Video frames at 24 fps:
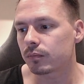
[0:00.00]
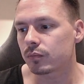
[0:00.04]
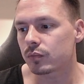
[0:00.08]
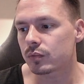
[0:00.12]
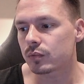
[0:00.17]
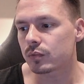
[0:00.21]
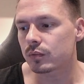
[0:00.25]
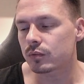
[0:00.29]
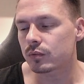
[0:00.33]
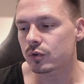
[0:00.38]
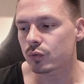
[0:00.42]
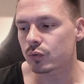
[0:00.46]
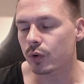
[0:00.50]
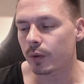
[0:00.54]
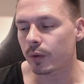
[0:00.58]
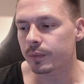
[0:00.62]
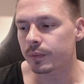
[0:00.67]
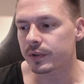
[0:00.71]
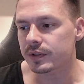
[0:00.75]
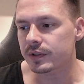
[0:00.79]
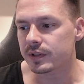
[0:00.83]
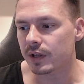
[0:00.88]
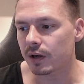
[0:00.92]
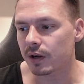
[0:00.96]
swap
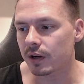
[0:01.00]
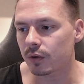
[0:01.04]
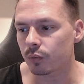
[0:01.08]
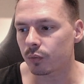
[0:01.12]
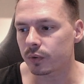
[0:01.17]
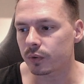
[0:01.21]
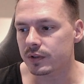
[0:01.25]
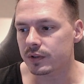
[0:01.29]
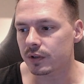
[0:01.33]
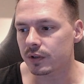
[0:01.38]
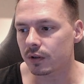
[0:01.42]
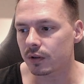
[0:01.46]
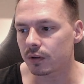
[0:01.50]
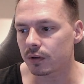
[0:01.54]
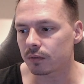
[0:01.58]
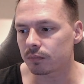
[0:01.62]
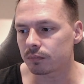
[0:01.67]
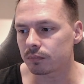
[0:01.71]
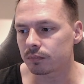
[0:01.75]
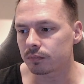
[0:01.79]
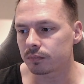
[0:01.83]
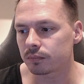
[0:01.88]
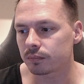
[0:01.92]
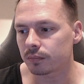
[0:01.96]
this out with
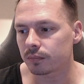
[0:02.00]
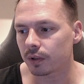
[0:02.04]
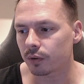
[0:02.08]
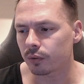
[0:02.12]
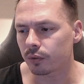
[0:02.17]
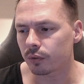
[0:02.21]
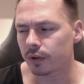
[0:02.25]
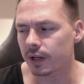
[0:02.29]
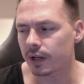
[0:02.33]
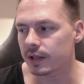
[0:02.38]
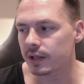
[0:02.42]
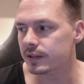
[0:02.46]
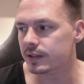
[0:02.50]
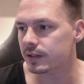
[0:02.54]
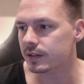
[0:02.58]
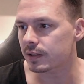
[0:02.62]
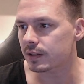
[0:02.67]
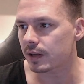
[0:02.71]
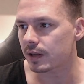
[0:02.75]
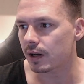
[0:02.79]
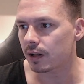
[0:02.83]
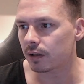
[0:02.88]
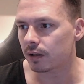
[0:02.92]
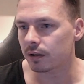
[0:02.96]
some, I don't know,
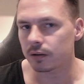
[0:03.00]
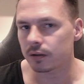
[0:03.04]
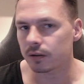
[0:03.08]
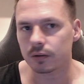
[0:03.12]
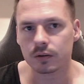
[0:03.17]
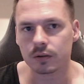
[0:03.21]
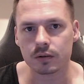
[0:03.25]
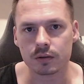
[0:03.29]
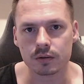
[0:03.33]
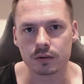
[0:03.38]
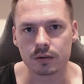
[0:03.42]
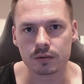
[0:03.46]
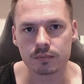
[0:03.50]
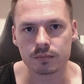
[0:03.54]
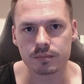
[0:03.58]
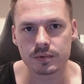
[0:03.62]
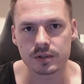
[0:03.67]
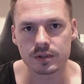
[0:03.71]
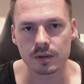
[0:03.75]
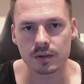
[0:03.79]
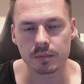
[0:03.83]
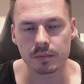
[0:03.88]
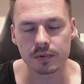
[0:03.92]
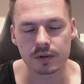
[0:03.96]
SDL or
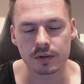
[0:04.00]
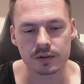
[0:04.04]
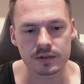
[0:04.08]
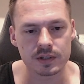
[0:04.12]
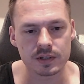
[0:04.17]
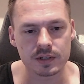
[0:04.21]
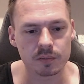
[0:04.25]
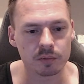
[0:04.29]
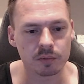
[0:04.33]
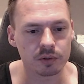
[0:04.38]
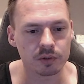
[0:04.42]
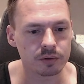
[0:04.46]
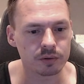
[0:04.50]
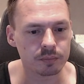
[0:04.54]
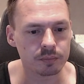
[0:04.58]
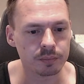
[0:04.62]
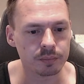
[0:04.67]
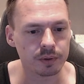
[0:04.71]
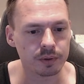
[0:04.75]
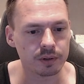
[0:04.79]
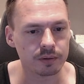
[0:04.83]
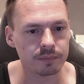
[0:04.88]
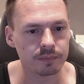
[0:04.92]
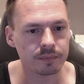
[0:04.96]
something similar,
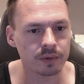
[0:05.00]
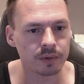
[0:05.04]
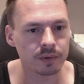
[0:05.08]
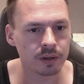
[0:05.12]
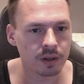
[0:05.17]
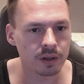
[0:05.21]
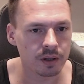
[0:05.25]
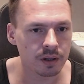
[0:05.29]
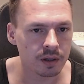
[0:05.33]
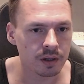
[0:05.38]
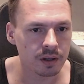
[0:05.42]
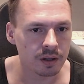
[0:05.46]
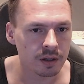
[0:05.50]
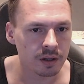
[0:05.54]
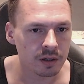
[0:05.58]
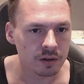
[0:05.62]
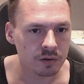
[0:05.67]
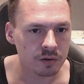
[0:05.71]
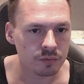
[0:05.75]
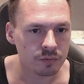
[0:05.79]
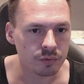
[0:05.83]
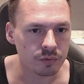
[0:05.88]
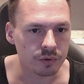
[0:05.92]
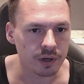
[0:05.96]
but
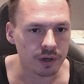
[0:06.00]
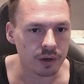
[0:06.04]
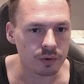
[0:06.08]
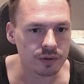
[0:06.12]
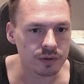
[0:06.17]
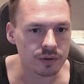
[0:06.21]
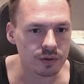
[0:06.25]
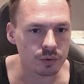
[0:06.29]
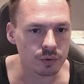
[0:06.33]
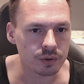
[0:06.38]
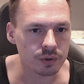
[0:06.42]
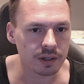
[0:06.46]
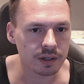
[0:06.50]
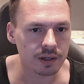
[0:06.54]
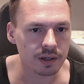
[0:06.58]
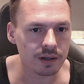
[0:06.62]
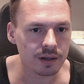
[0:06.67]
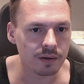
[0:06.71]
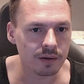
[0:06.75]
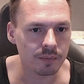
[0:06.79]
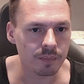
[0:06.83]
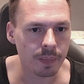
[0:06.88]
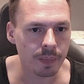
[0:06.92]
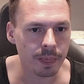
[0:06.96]
for now it's
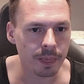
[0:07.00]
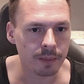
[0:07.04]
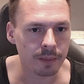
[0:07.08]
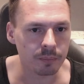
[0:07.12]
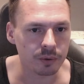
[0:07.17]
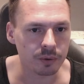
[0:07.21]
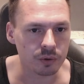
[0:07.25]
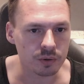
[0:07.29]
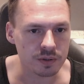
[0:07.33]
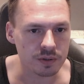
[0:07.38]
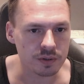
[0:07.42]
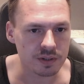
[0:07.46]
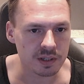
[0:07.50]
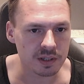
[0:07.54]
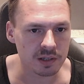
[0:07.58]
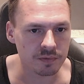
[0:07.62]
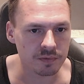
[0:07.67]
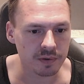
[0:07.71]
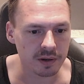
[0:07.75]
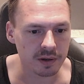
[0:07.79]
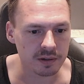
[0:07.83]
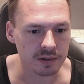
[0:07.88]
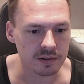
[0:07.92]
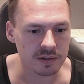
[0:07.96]
okay. But you can see if
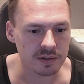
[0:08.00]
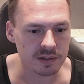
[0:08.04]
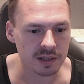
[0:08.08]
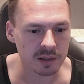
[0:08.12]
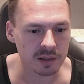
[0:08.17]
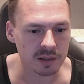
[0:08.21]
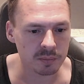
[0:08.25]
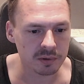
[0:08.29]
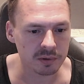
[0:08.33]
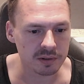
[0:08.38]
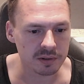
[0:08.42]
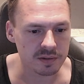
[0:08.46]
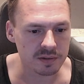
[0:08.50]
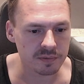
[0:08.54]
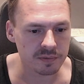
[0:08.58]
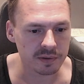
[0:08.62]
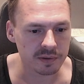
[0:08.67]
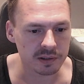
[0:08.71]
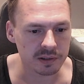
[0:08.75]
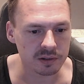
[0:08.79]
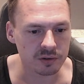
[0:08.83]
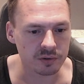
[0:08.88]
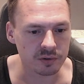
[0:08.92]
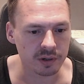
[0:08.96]
I disable this
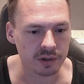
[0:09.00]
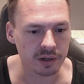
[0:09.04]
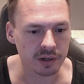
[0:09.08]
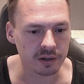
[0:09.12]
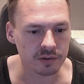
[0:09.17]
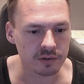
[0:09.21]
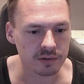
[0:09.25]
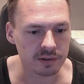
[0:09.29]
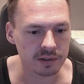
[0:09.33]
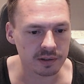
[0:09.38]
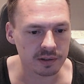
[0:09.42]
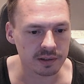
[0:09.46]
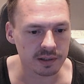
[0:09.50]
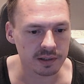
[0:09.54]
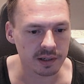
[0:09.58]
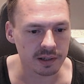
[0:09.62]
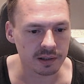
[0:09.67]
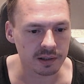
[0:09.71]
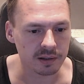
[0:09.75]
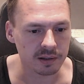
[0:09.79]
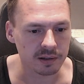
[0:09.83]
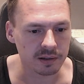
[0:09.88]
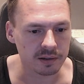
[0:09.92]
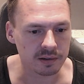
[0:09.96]
filter, I actually
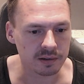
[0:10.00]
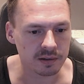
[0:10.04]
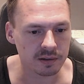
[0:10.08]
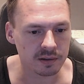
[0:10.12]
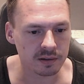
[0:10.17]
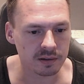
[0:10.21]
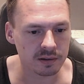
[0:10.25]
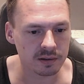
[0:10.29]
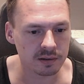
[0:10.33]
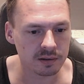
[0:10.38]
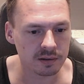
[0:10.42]
gain like